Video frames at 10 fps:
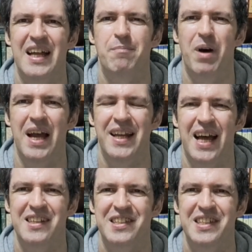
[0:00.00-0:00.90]
in my
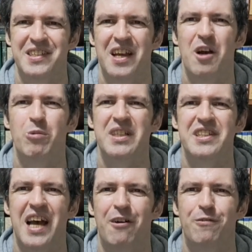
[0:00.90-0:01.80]
analysis, which
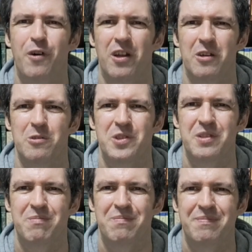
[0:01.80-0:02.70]
now follows.